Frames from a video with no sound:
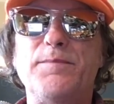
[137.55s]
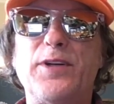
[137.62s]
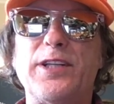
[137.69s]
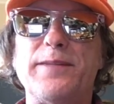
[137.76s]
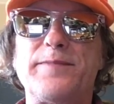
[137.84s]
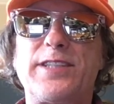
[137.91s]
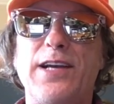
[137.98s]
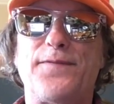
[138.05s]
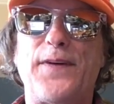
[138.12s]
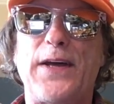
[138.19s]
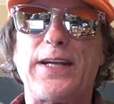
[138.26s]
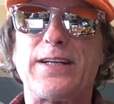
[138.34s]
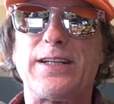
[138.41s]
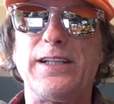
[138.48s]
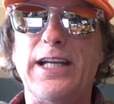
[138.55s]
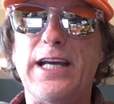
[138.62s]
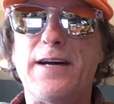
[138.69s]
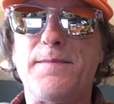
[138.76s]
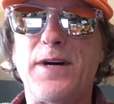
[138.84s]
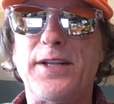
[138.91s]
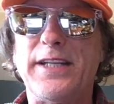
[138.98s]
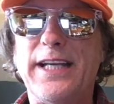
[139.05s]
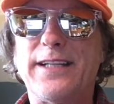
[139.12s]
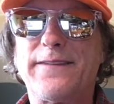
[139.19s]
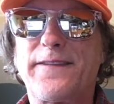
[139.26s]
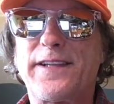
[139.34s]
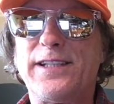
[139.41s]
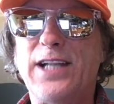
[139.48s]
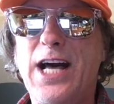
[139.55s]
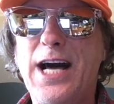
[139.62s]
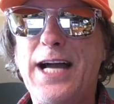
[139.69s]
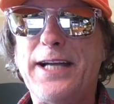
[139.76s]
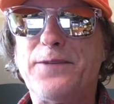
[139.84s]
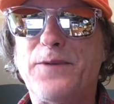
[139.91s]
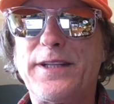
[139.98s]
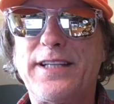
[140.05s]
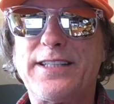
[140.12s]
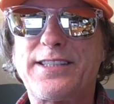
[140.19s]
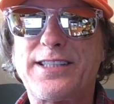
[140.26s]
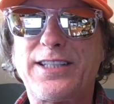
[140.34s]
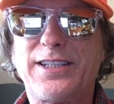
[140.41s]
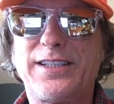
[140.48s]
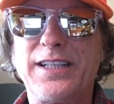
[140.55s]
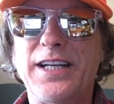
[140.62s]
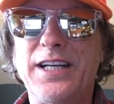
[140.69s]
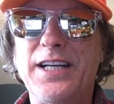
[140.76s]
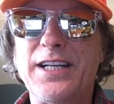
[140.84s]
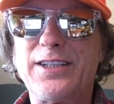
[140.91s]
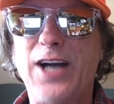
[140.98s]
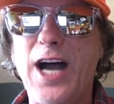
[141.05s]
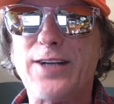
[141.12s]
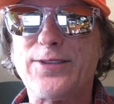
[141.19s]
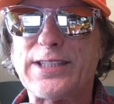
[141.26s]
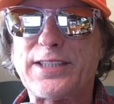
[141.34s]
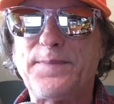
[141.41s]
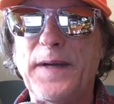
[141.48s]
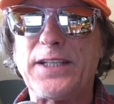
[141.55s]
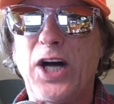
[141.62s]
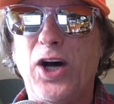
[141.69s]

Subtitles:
put himself out on a limb on the end of the line with this congressman.